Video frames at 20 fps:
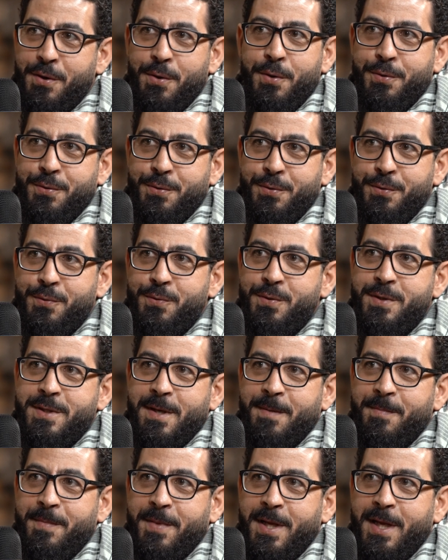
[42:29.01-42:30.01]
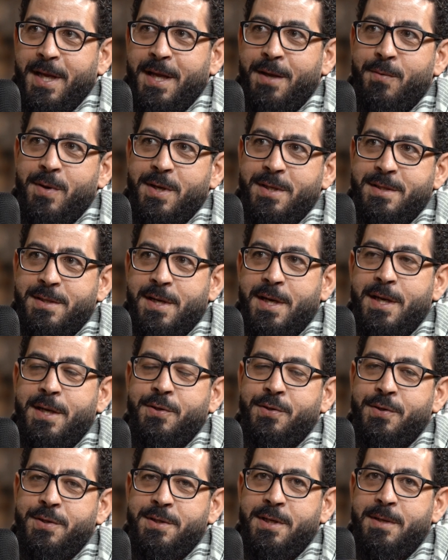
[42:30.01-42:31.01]
or to do something, he was trying
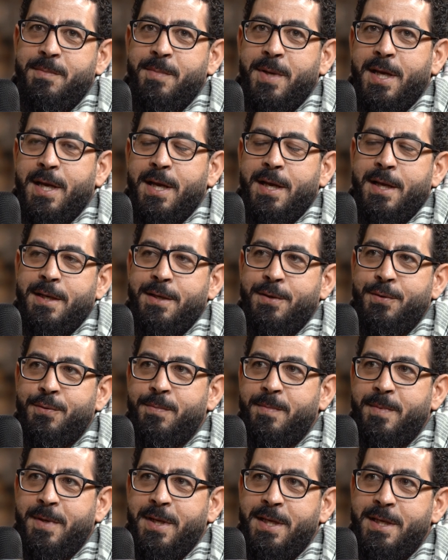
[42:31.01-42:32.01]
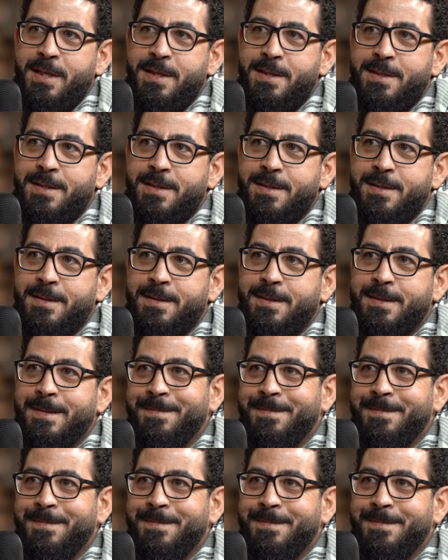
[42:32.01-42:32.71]
to tell me, can you please